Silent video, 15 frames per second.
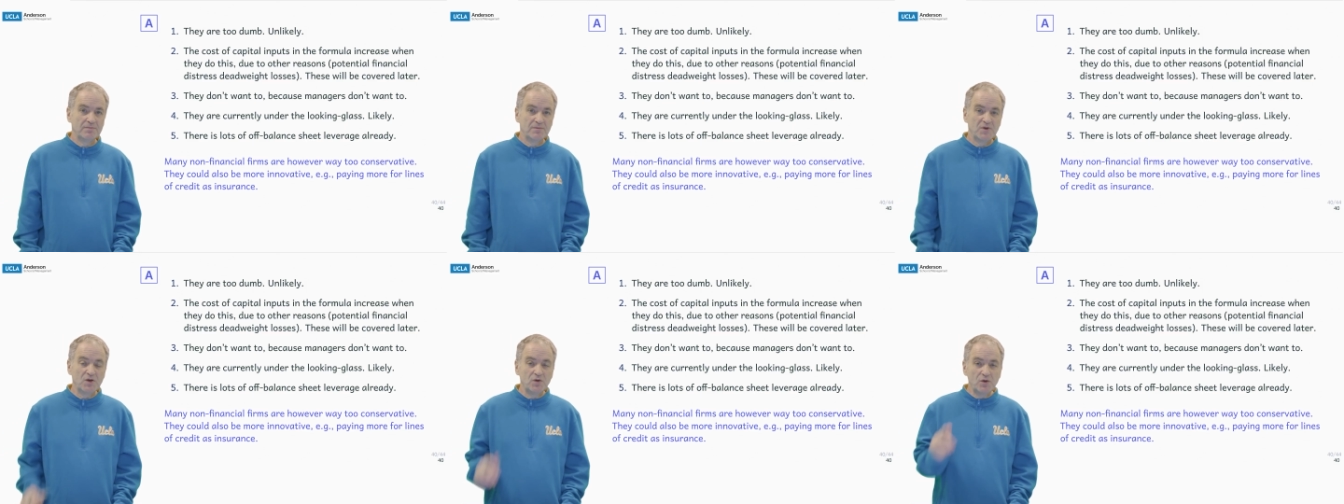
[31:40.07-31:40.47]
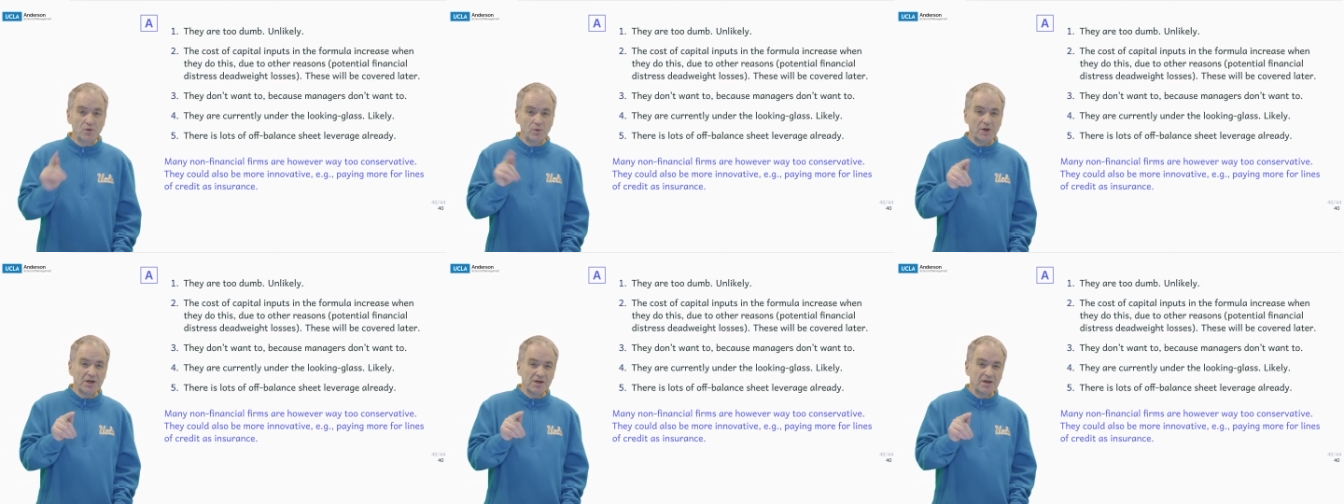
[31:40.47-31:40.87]
You know
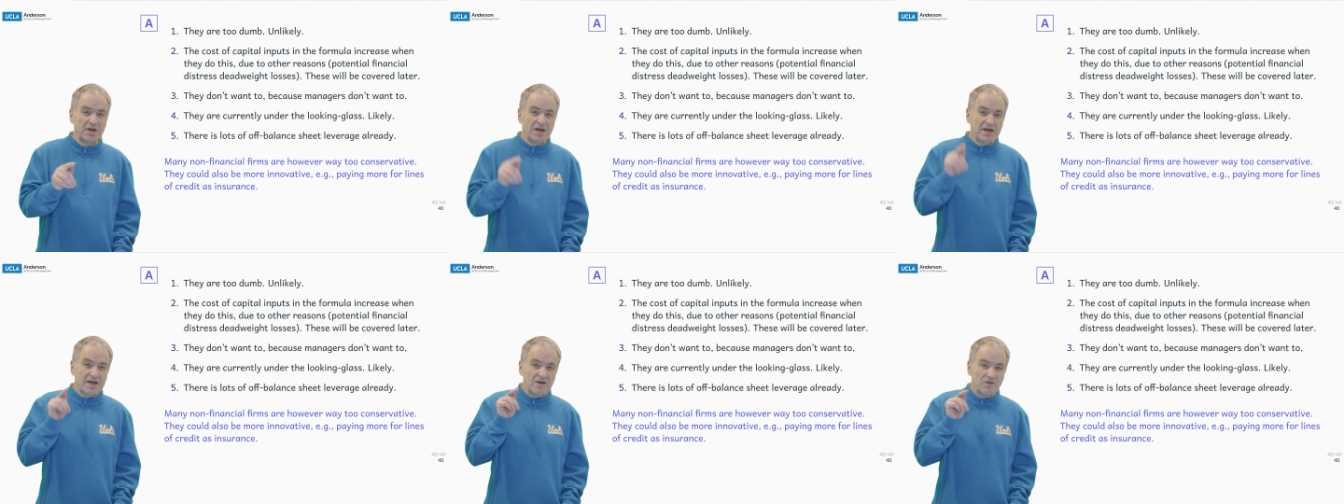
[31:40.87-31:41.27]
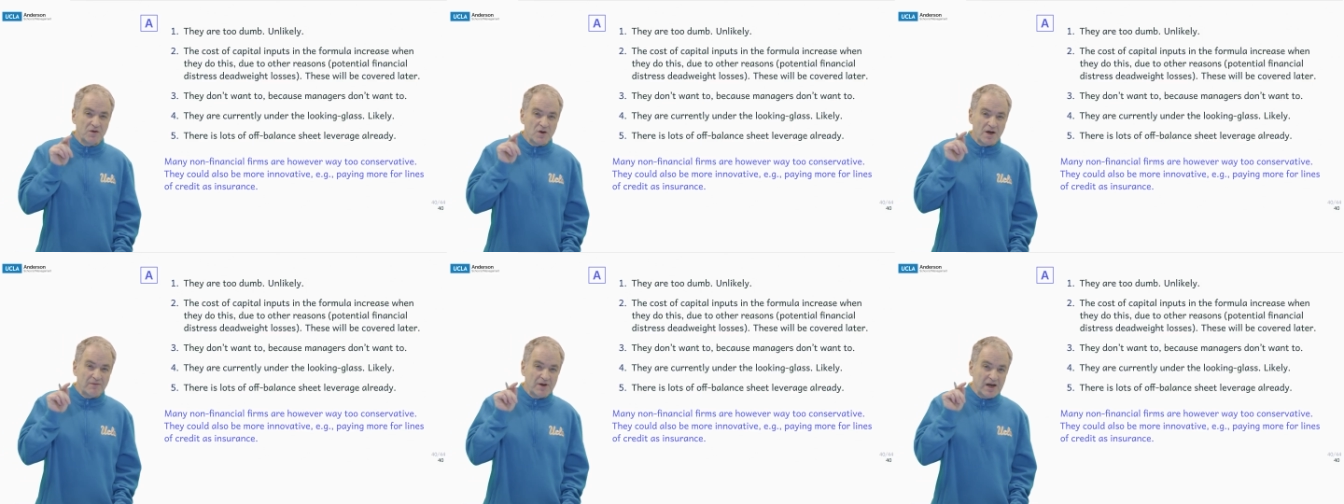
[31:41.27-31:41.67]
what? If you
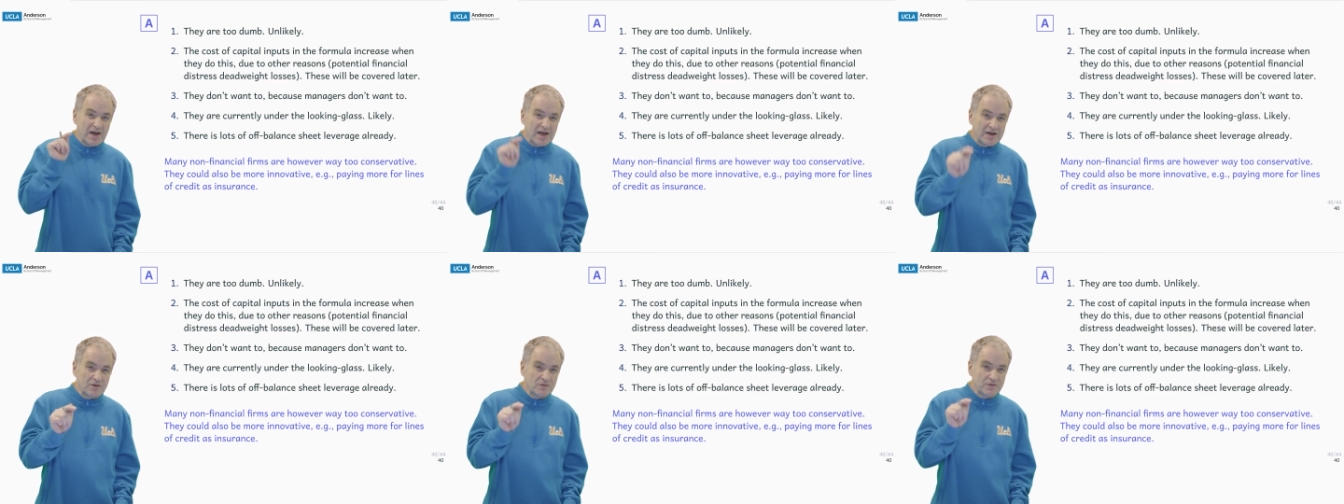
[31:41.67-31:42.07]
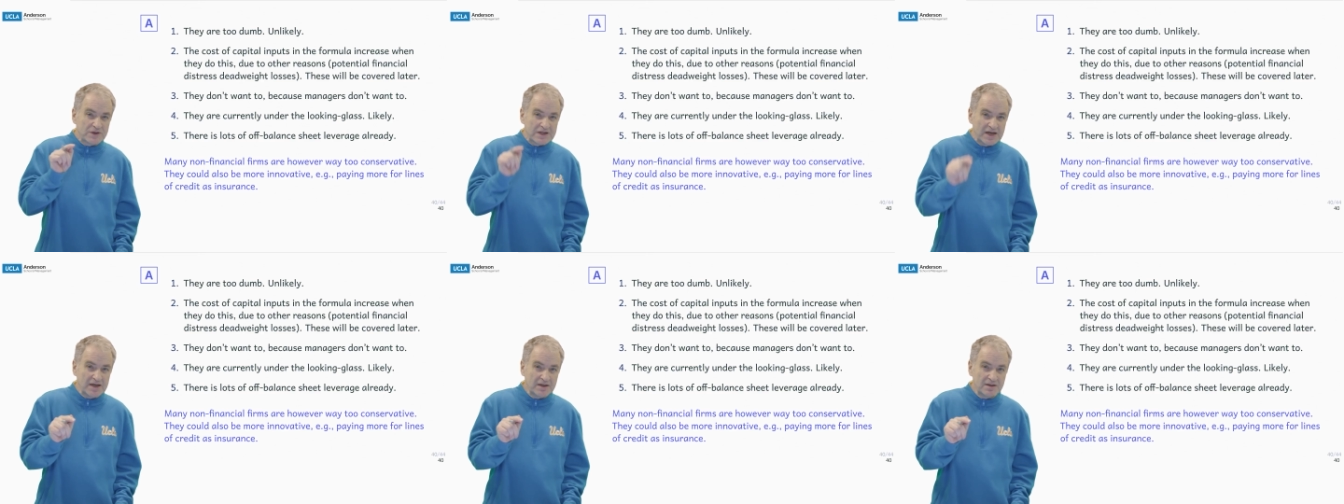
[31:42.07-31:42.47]
have a lot of
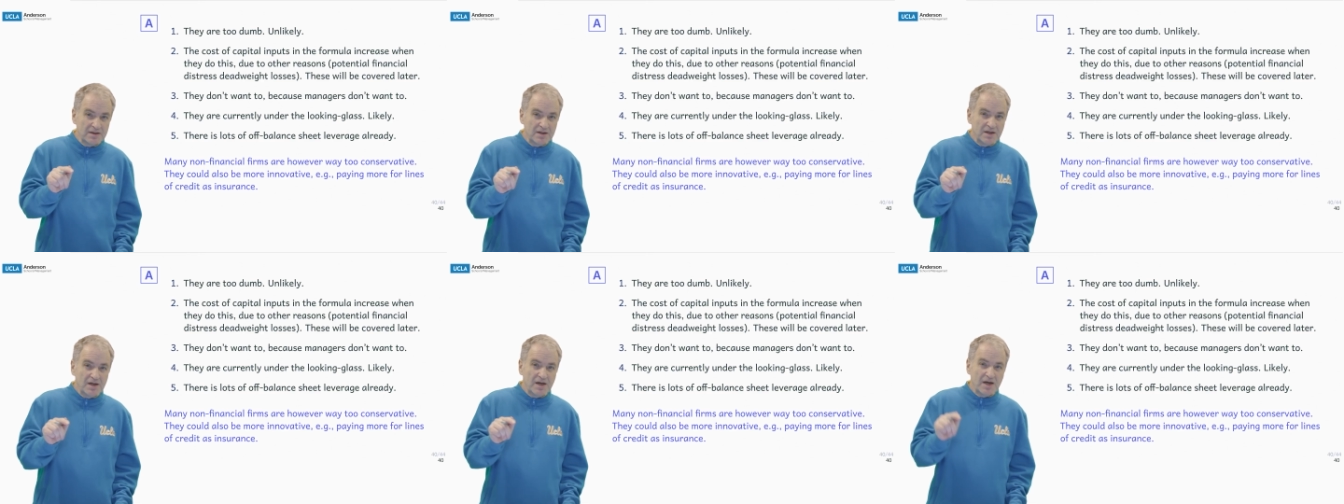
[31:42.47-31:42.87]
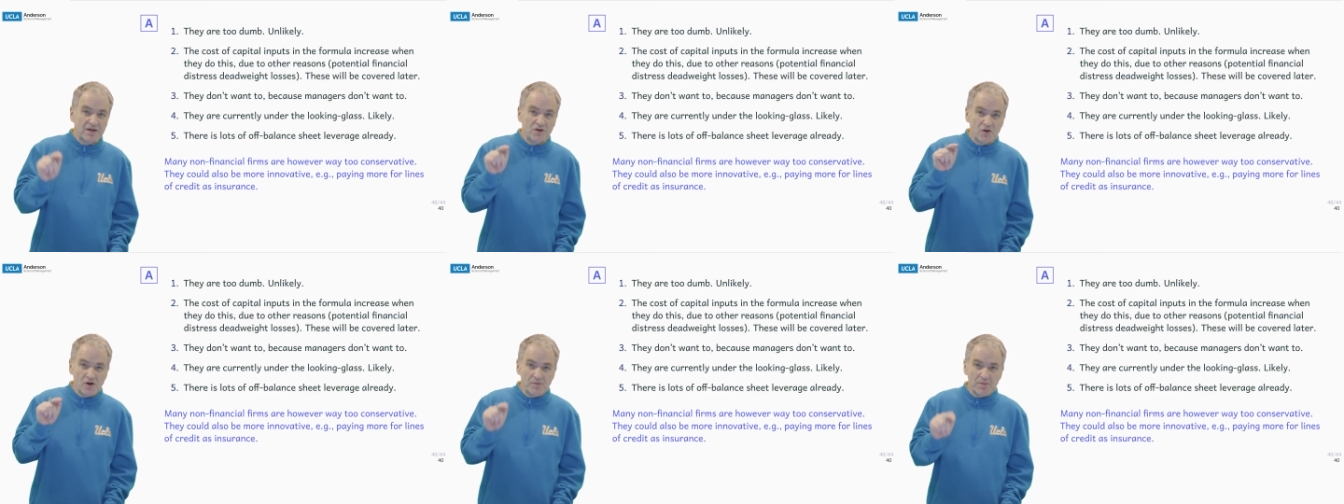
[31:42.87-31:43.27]
debt and
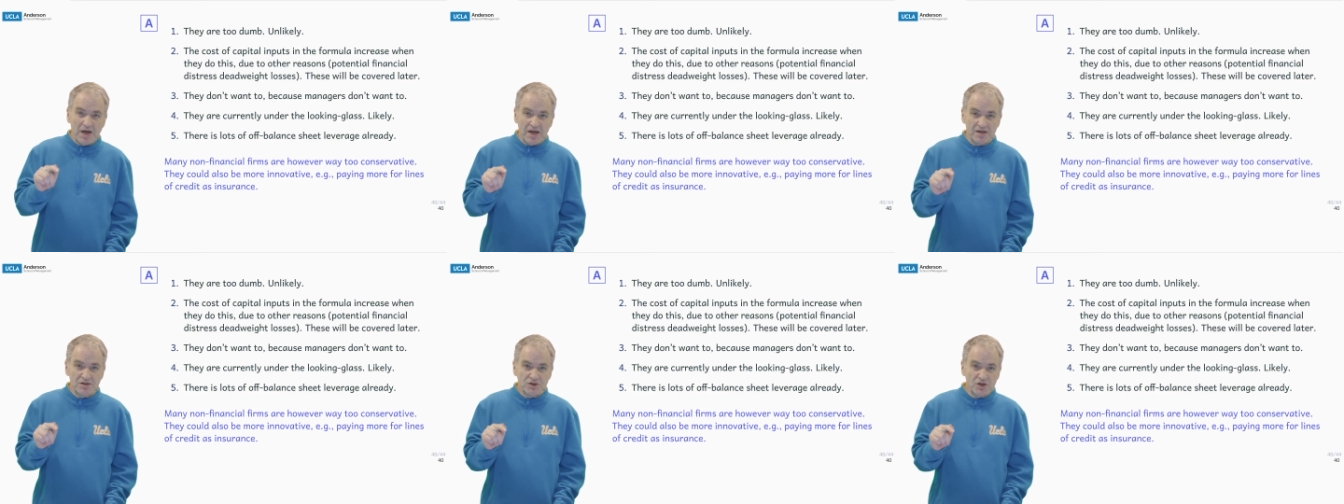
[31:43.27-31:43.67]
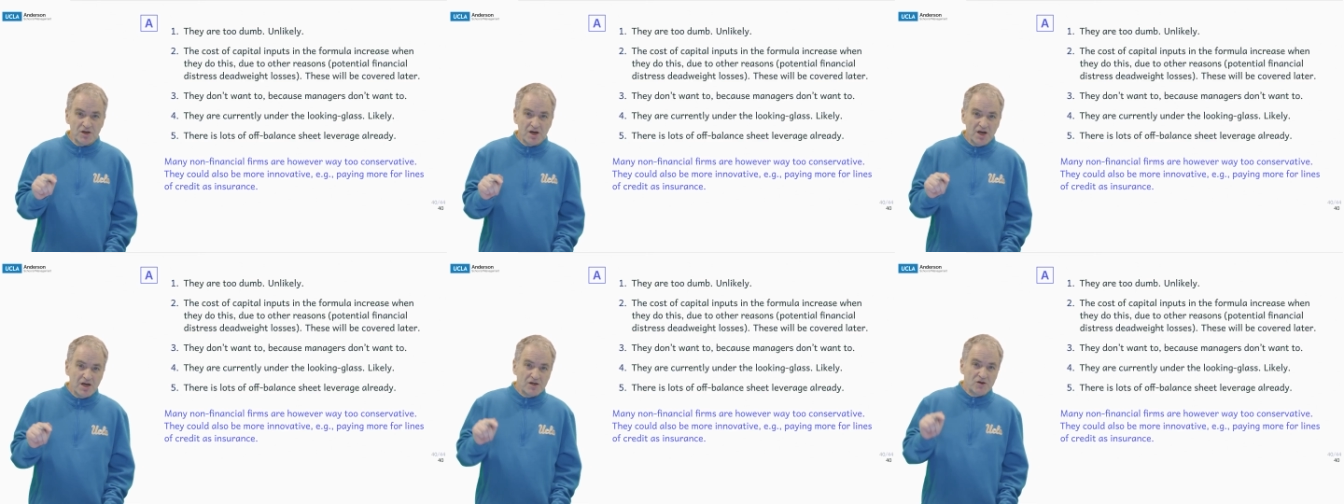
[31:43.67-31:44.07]
you're a
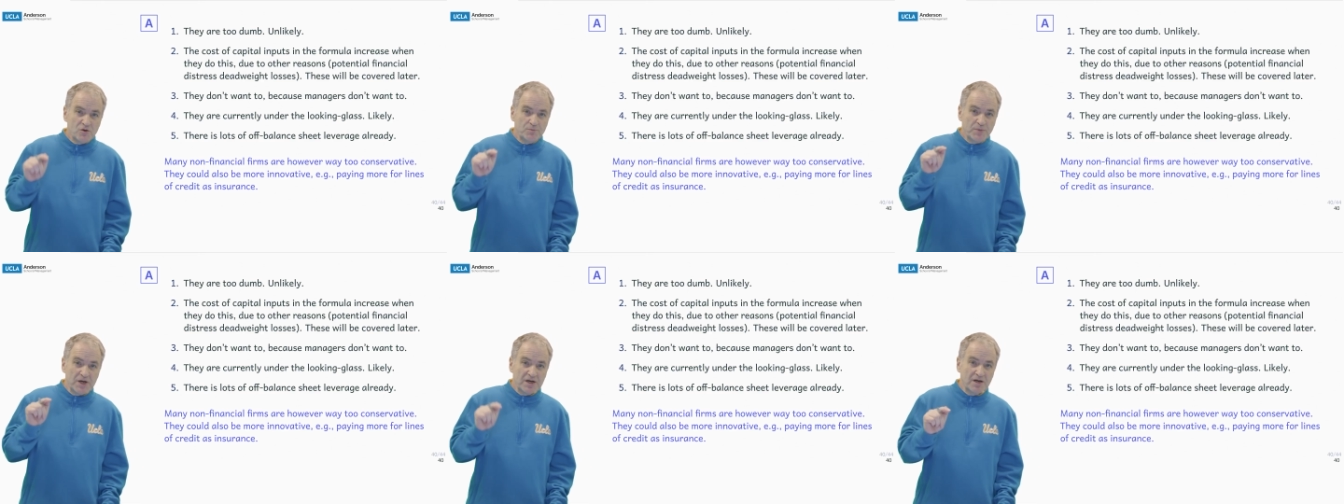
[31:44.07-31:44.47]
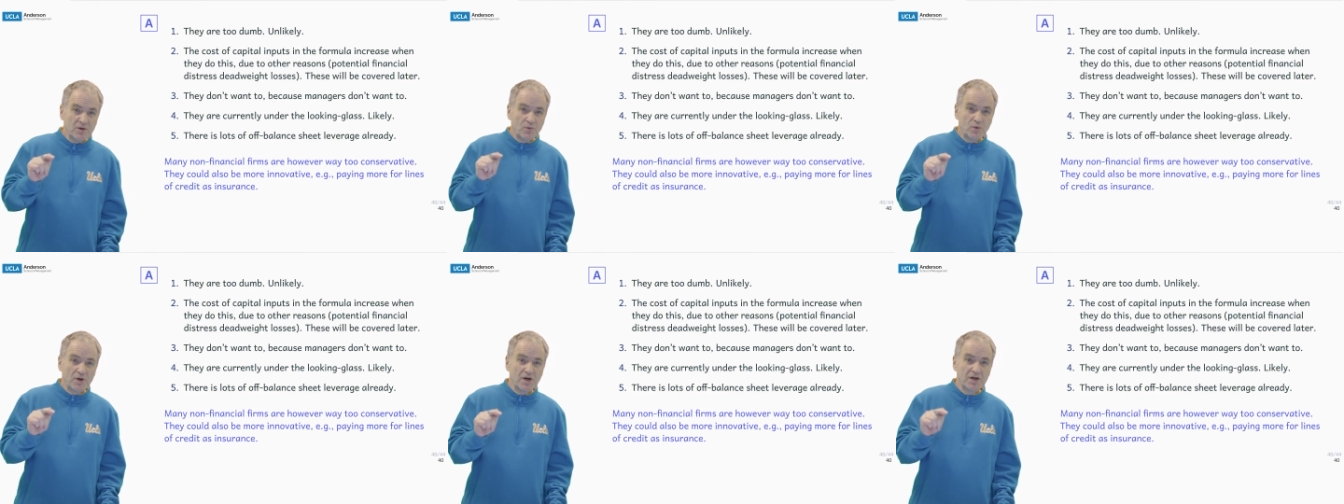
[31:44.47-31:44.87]
manager, you better
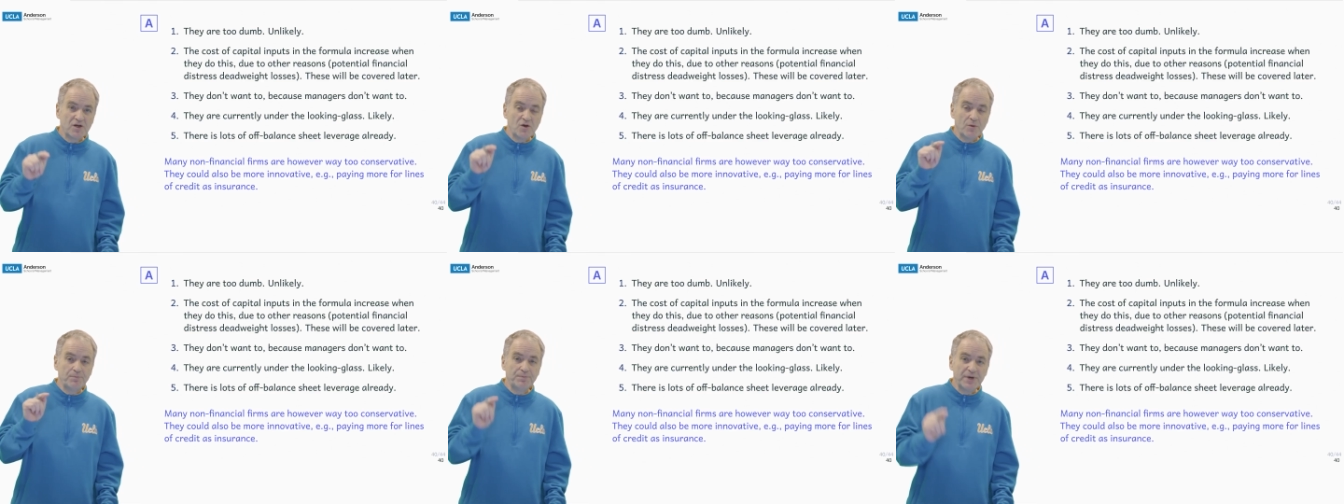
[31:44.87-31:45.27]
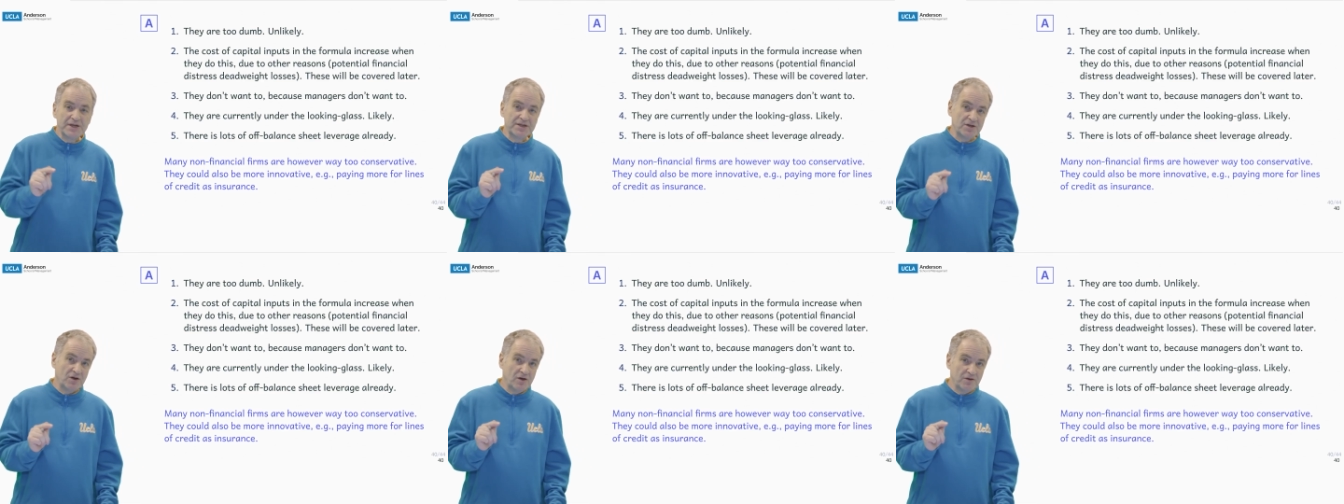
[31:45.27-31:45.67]
work your
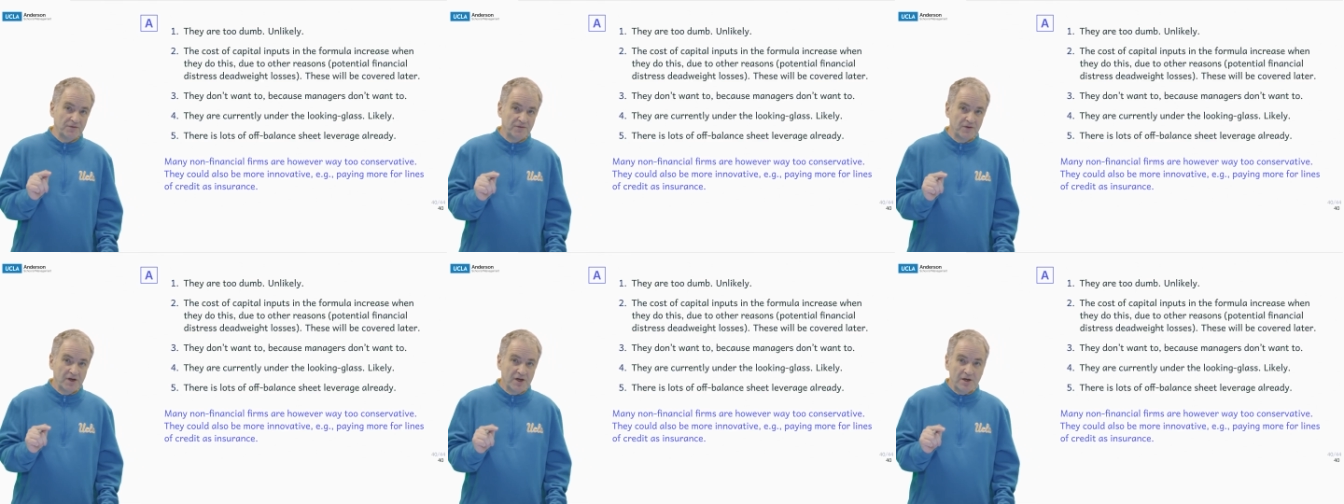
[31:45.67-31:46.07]
butt off.